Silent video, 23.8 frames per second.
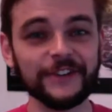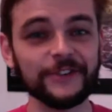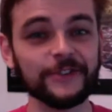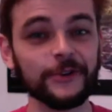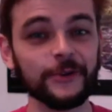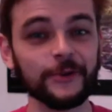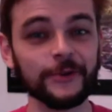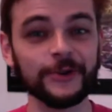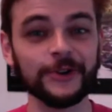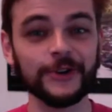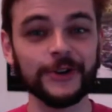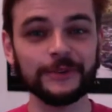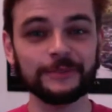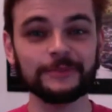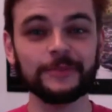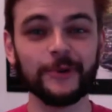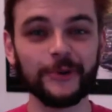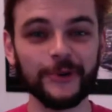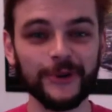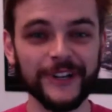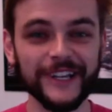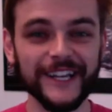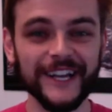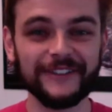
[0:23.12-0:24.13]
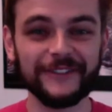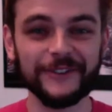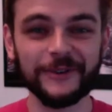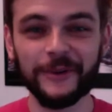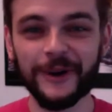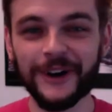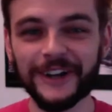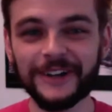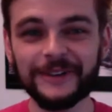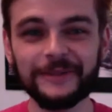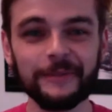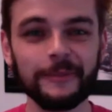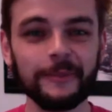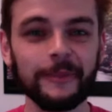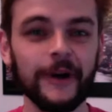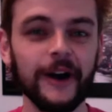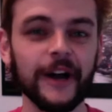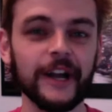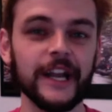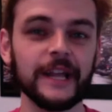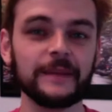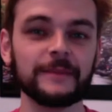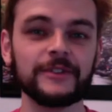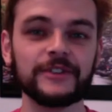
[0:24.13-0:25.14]
So, good morning, everyone.
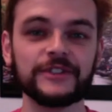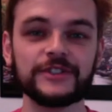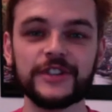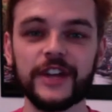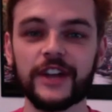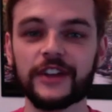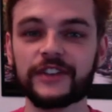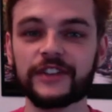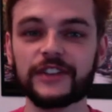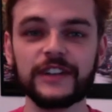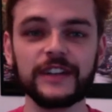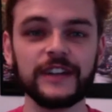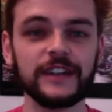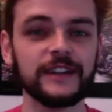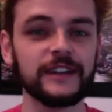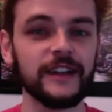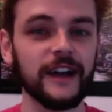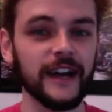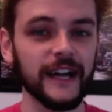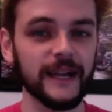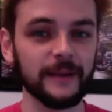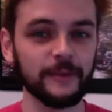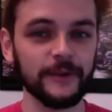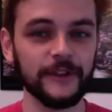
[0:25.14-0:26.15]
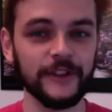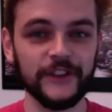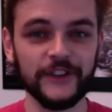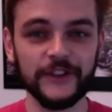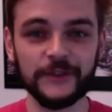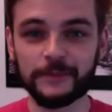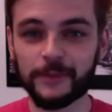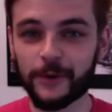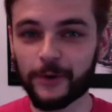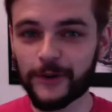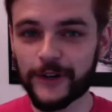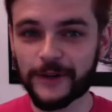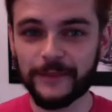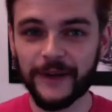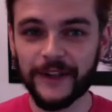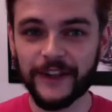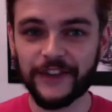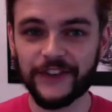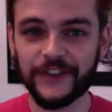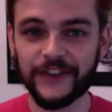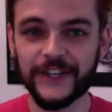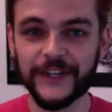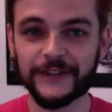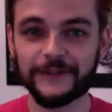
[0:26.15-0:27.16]
My name is Jesse, and I am with Exploring by
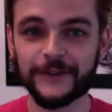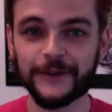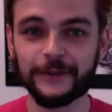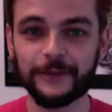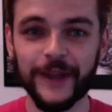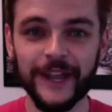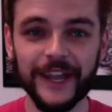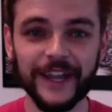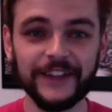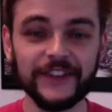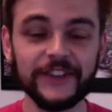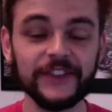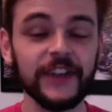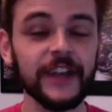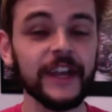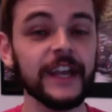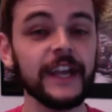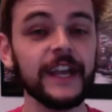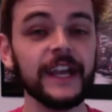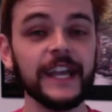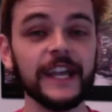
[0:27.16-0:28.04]
the Seat of Your Pants.